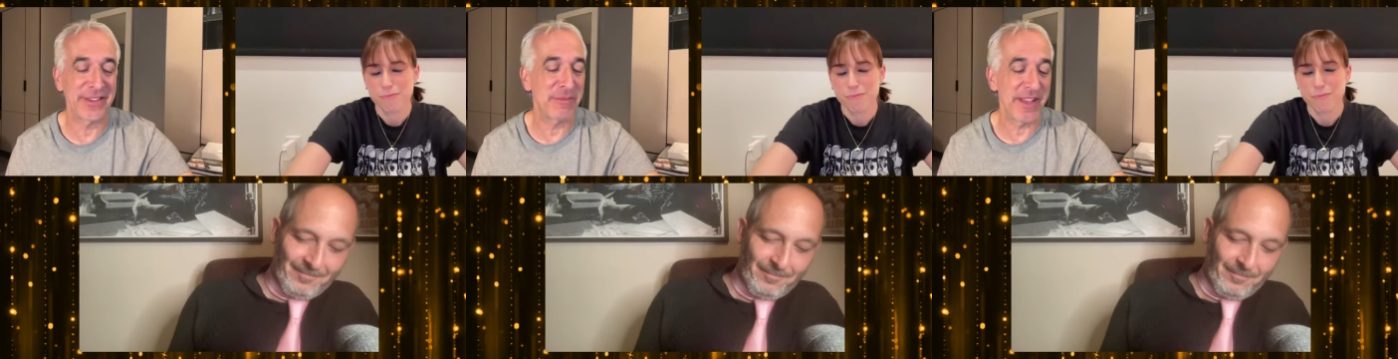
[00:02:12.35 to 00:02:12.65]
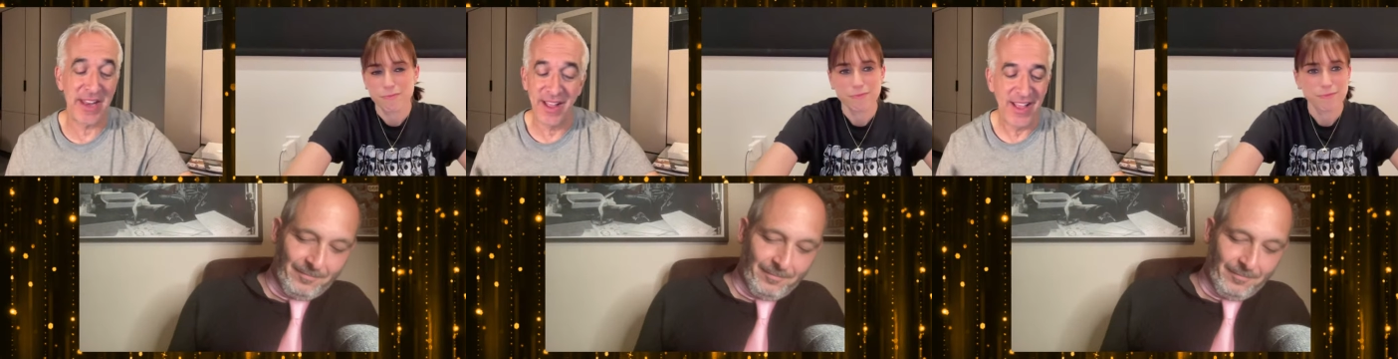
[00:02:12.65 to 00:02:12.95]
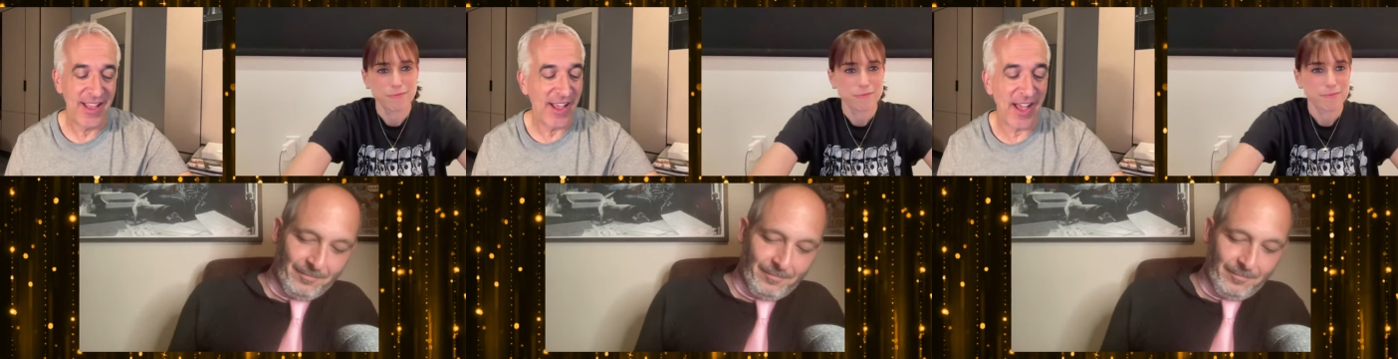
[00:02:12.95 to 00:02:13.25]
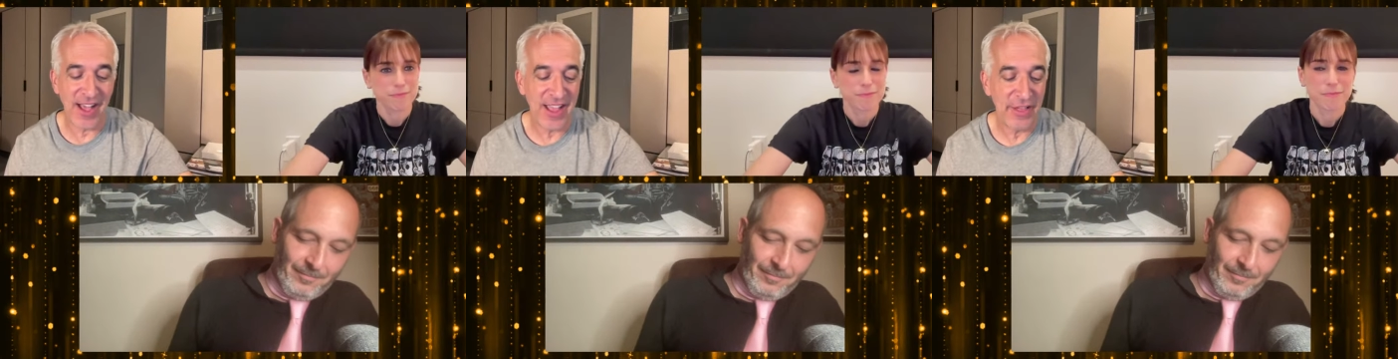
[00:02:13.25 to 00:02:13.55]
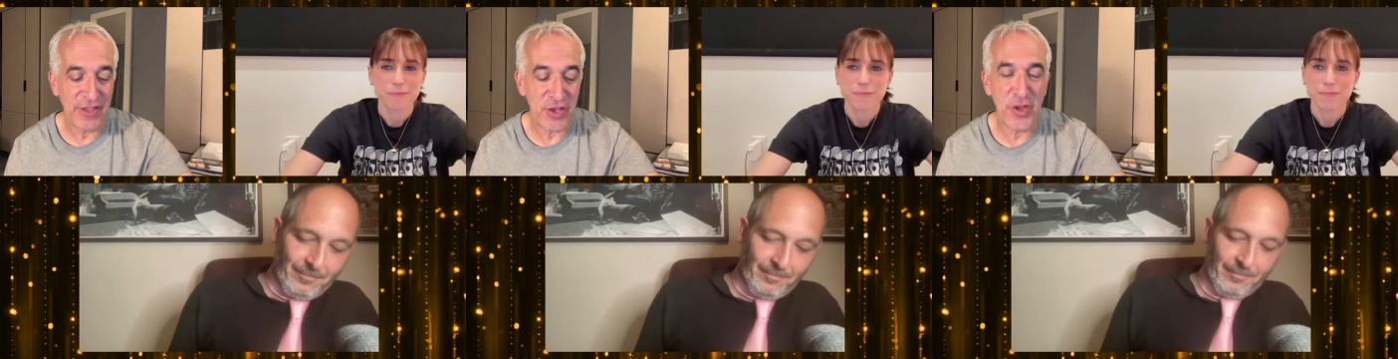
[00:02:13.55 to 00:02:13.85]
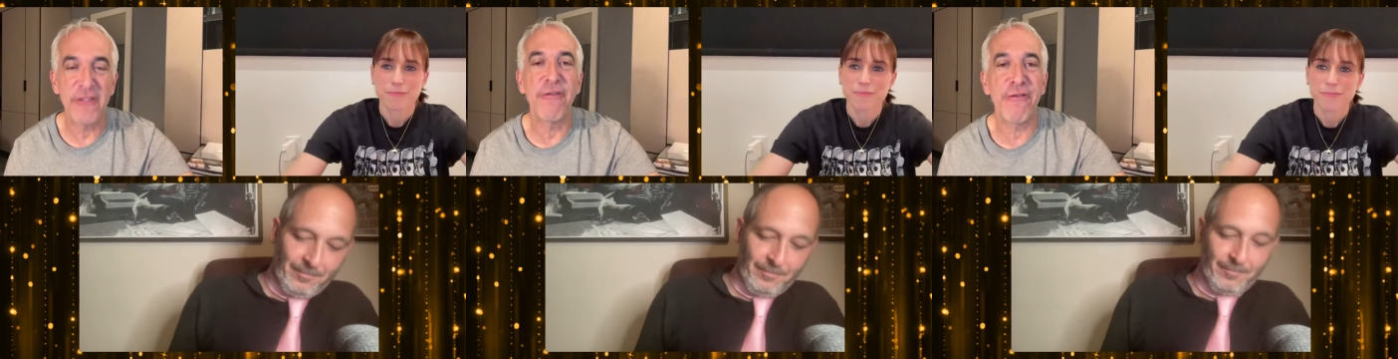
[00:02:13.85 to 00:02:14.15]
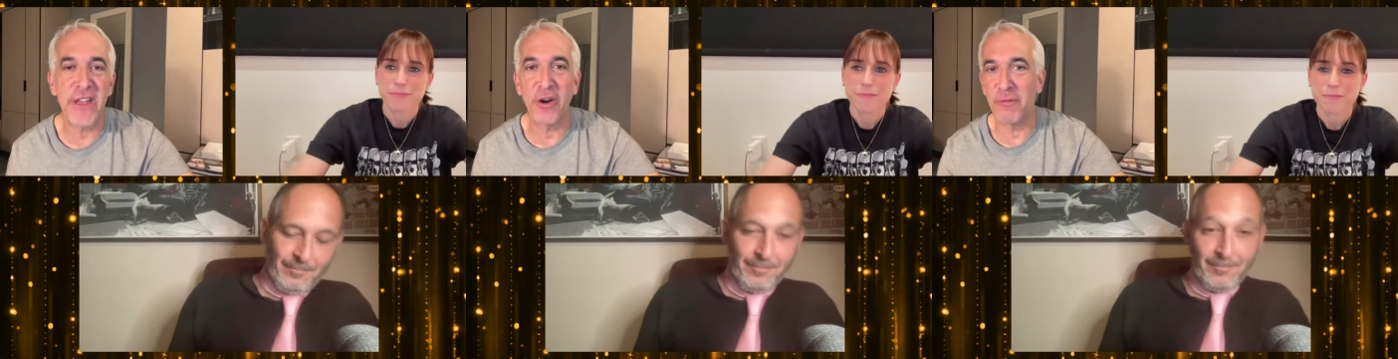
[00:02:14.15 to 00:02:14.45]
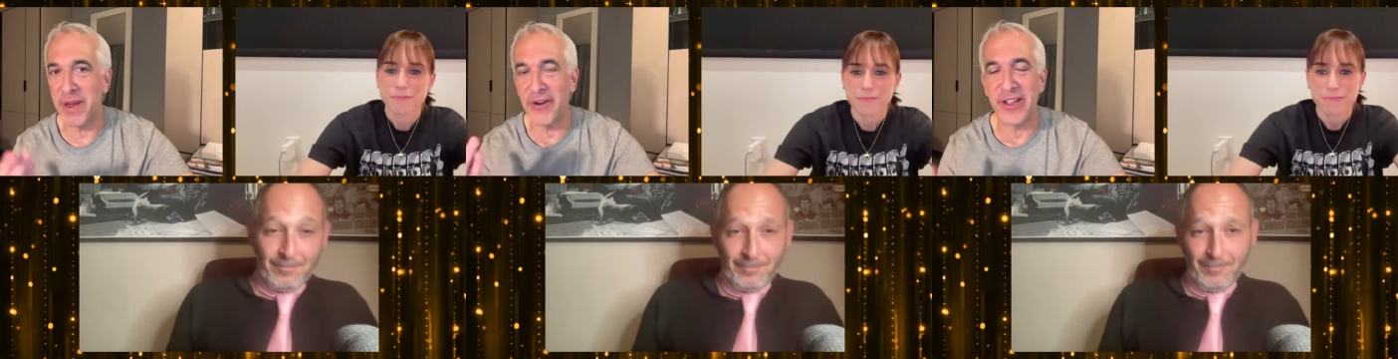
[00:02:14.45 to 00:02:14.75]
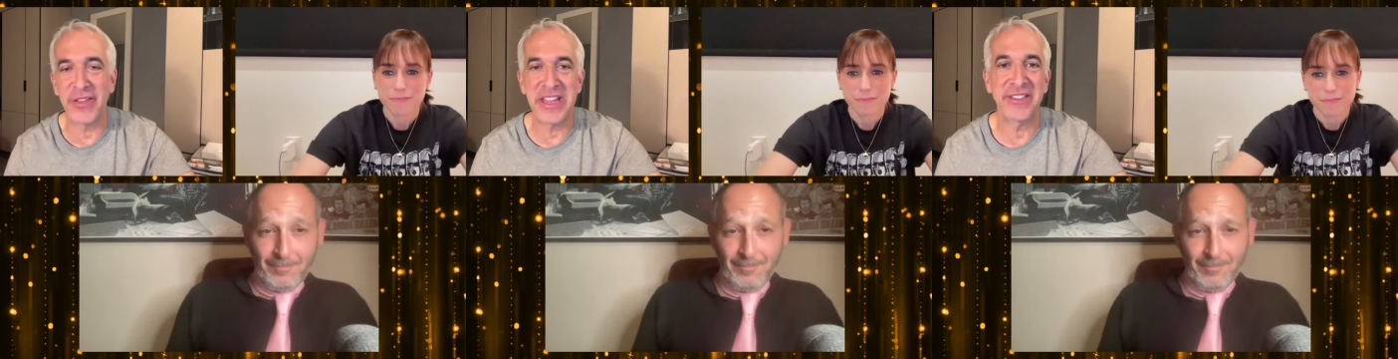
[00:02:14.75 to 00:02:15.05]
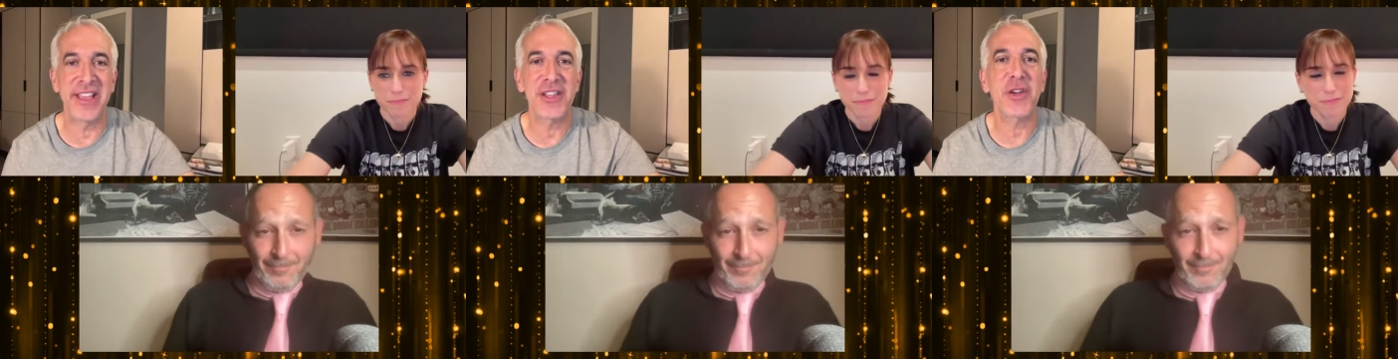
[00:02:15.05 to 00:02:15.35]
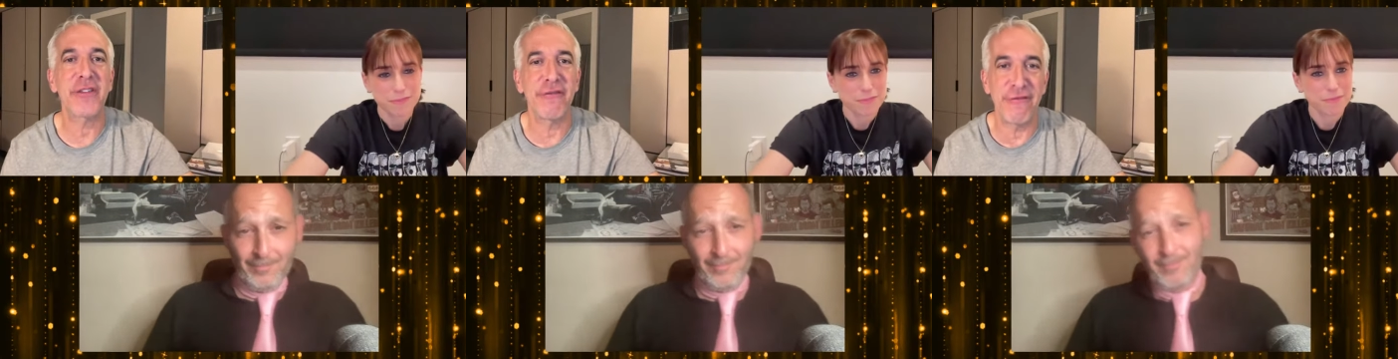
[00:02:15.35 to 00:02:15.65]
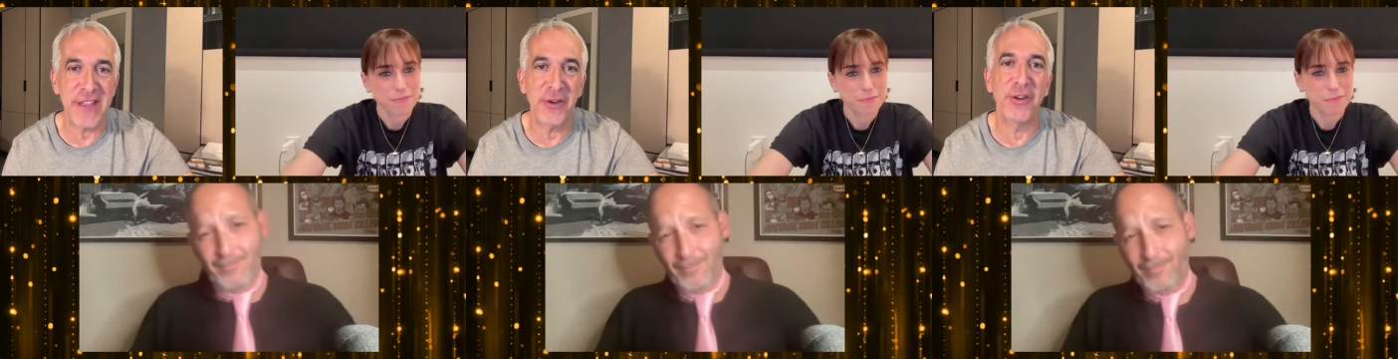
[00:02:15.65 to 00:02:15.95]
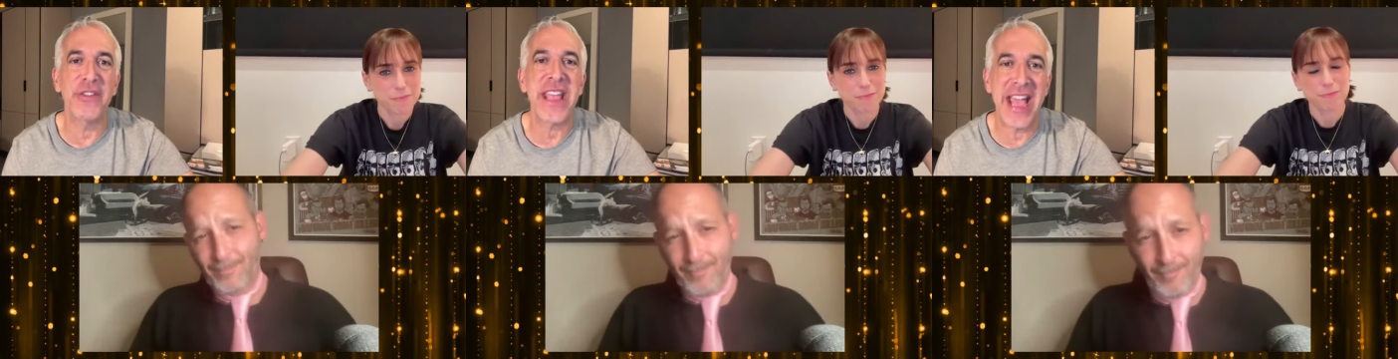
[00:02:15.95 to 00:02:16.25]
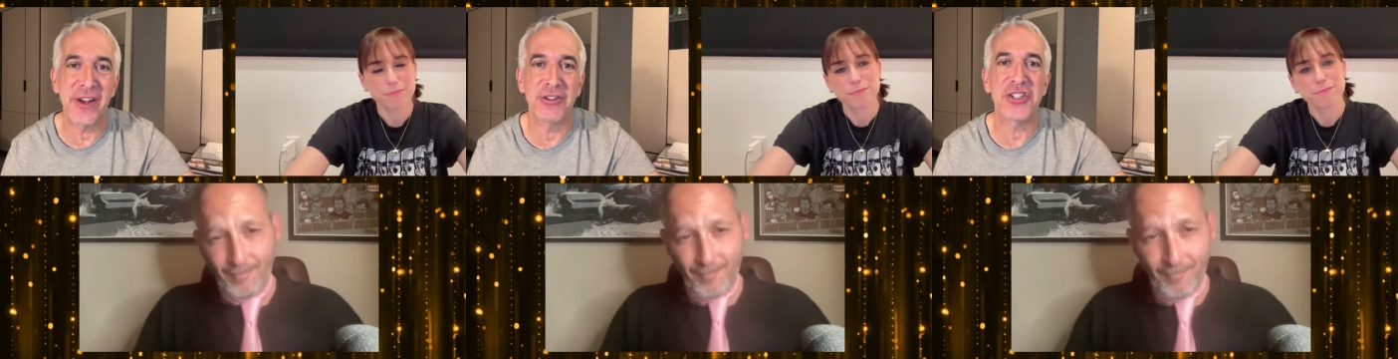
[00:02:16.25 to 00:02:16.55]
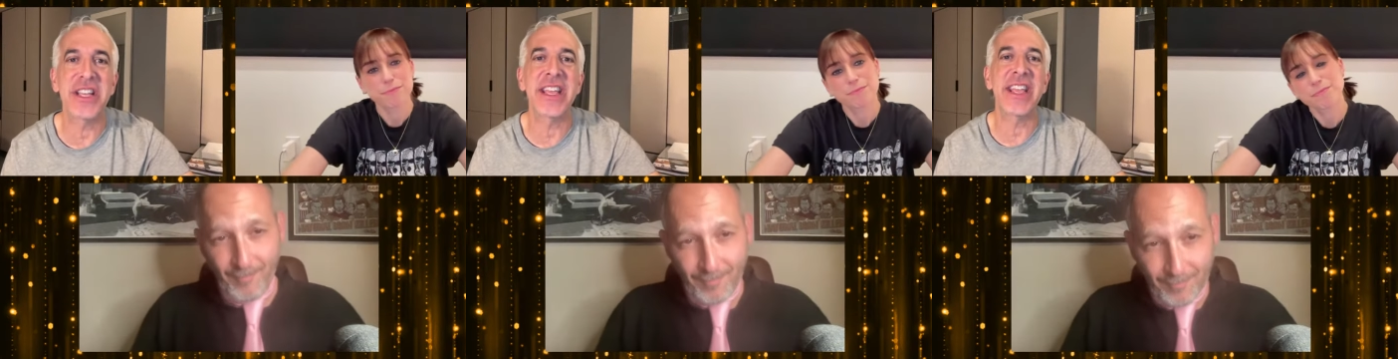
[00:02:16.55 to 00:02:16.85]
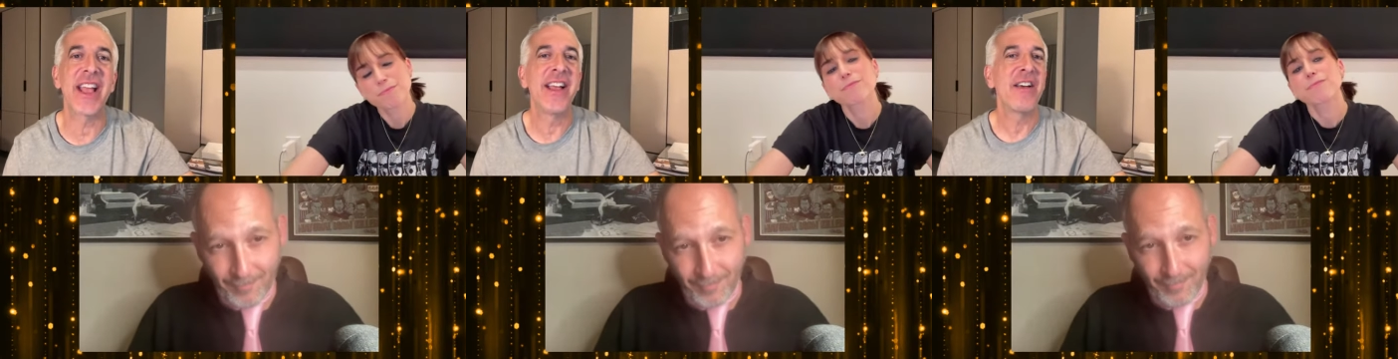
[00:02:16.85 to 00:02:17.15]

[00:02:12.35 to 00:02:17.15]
Speaker 1: But you could feel, Perry, like you said, you could feel the energy